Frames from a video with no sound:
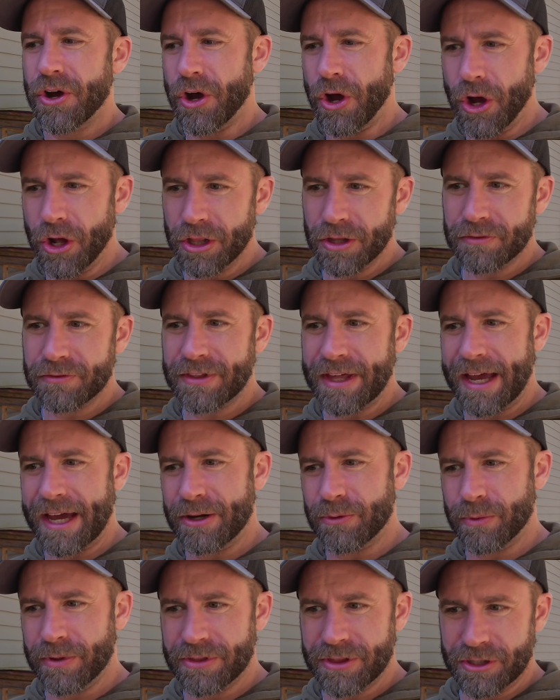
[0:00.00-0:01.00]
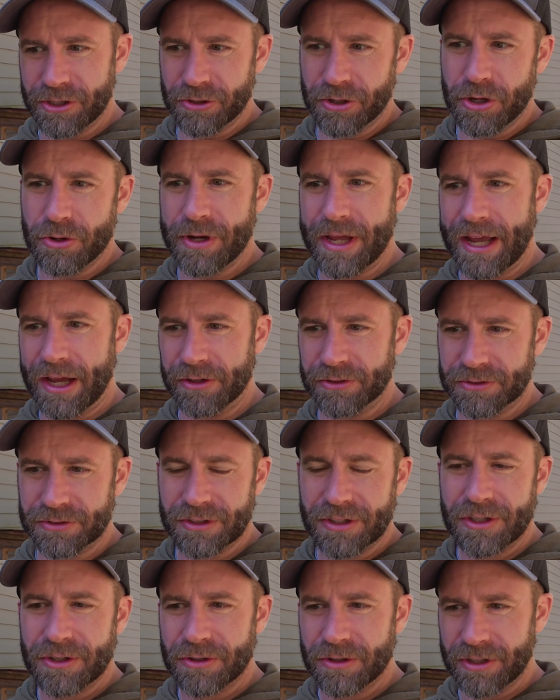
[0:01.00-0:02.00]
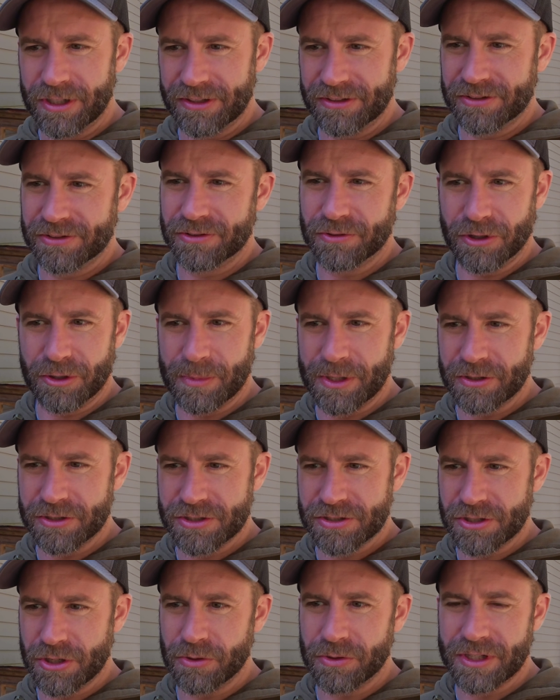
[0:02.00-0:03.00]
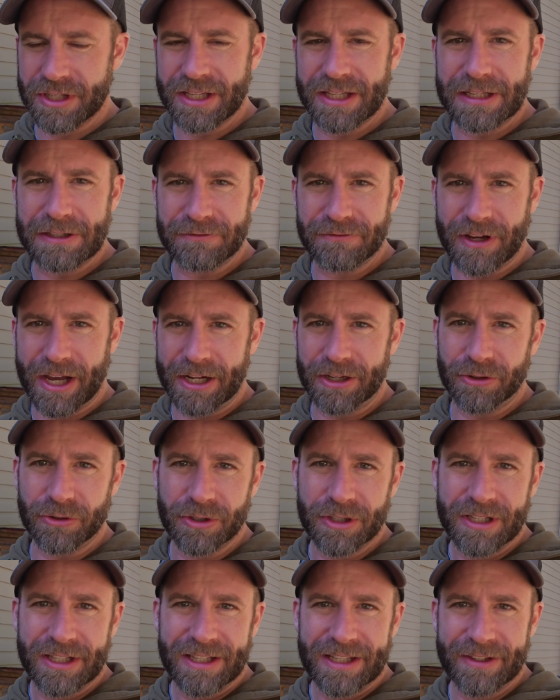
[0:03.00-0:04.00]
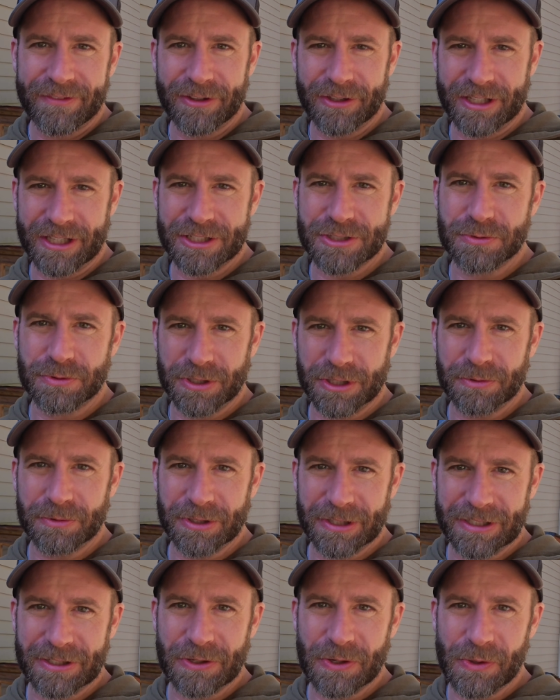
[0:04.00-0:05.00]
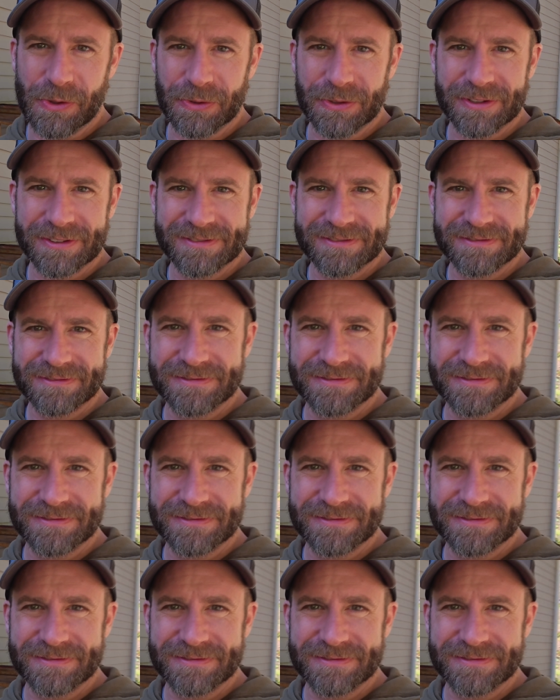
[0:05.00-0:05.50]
all of that within your own house is going to be so key and vital if it gets really, really cold.